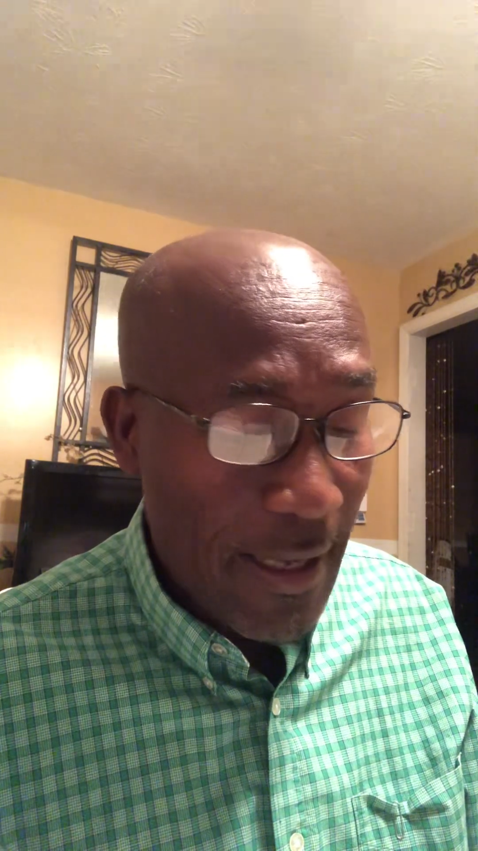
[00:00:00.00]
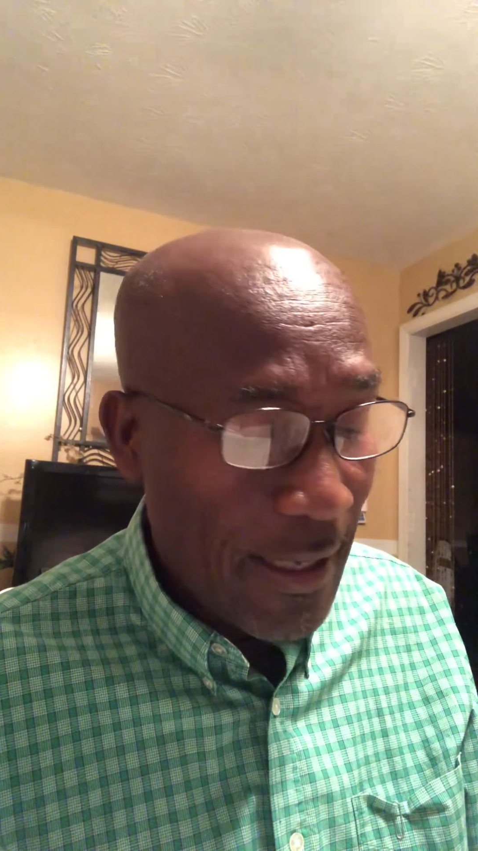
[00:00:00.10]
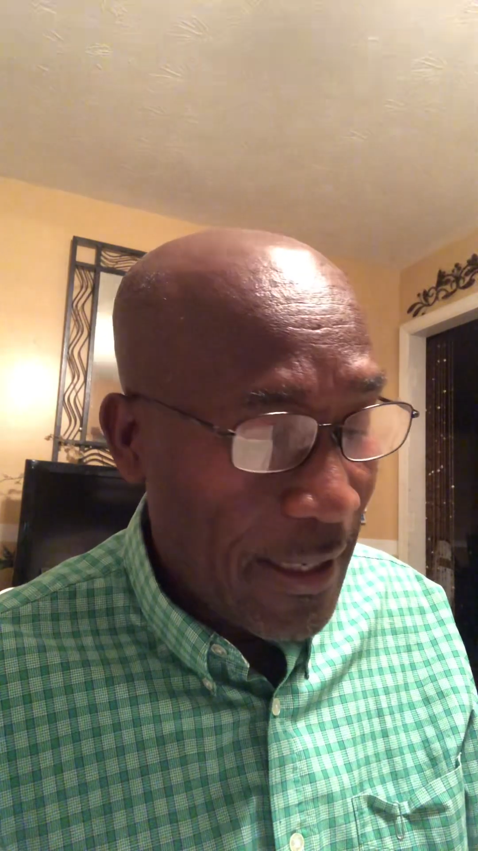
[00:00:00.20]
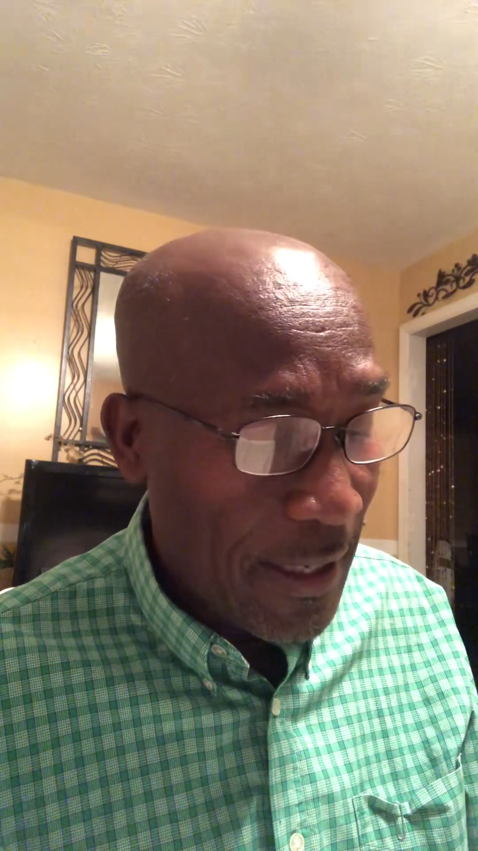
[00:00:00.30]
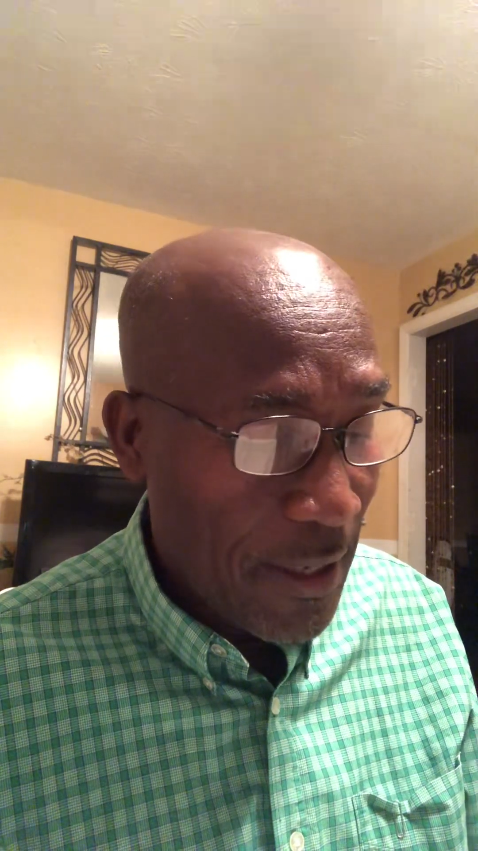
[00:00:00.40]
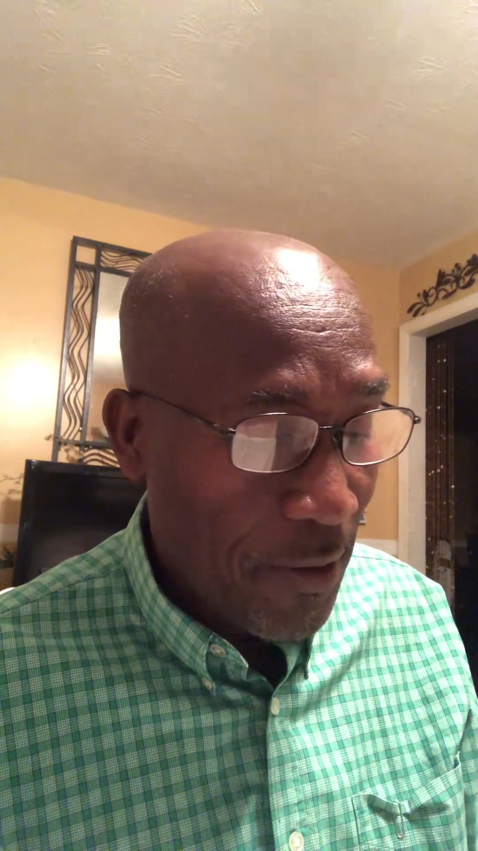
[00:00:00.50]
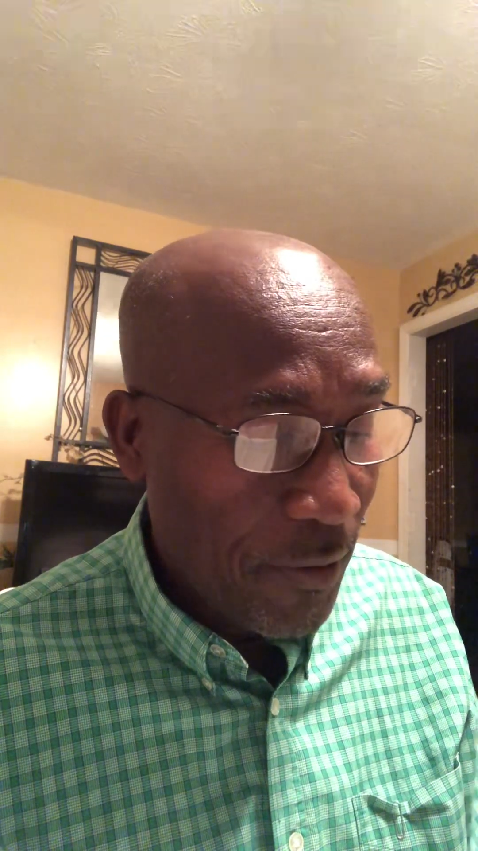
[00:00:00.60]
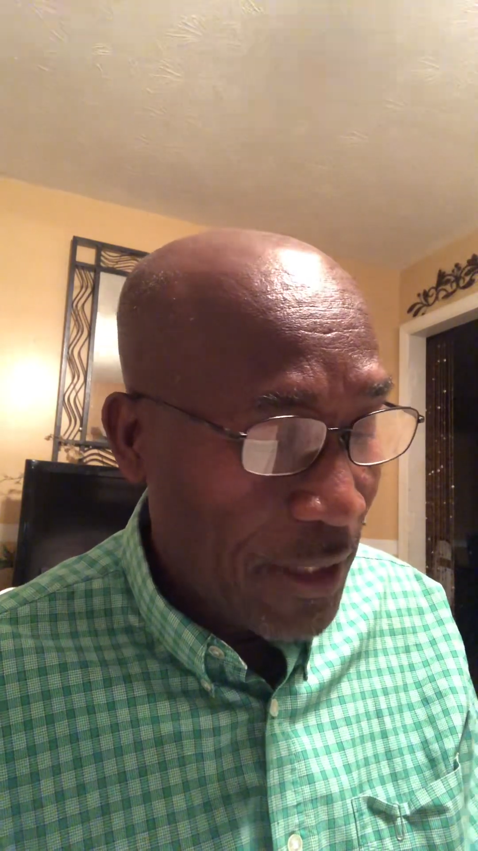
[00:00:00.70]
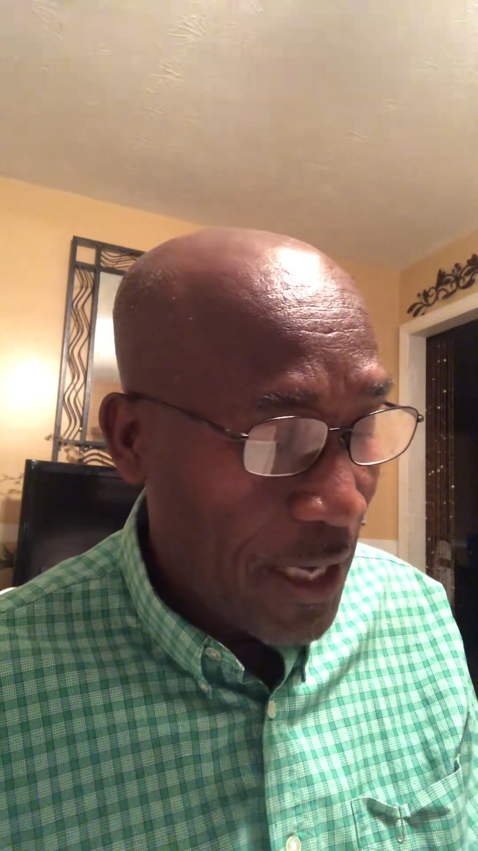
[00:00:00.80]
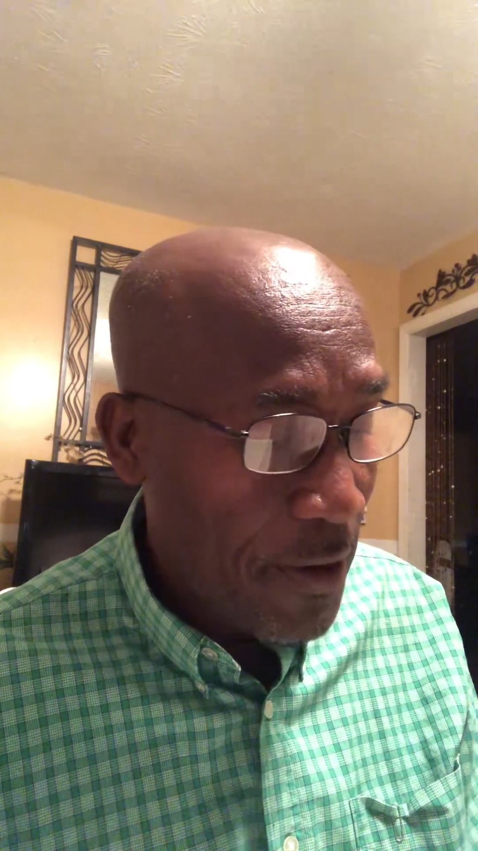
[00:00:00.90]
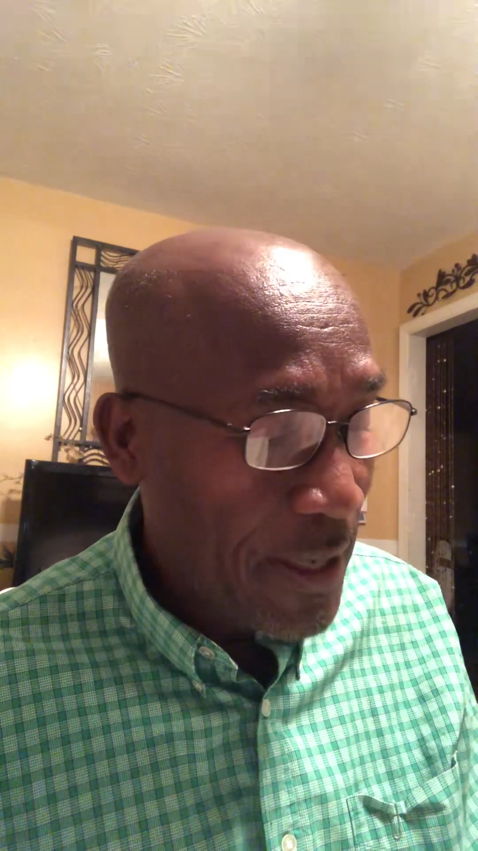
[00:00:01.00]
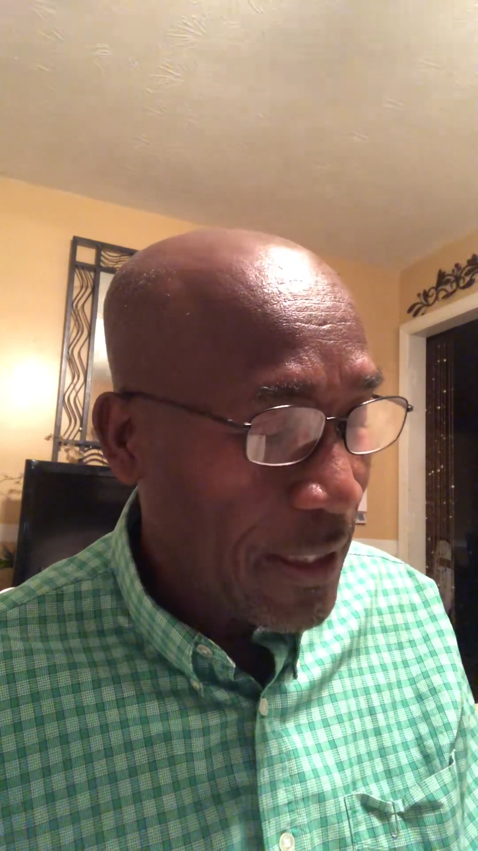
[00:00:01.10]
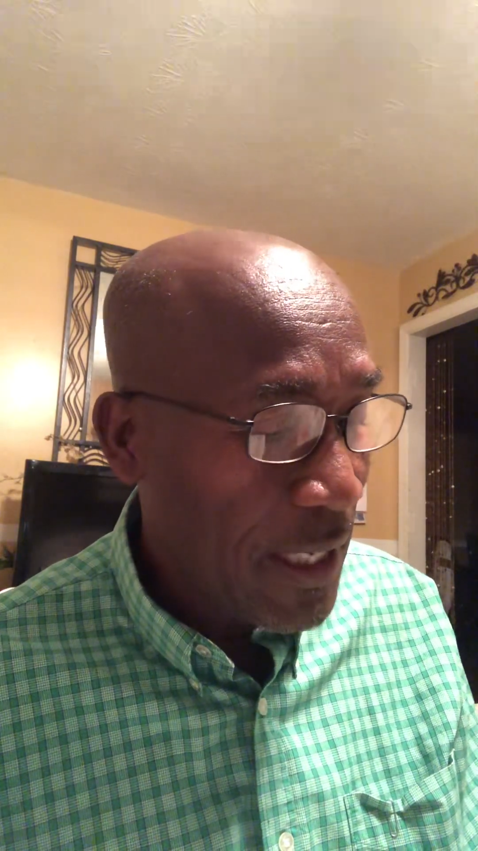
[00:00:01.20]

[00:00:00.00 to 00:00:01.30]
you know, there is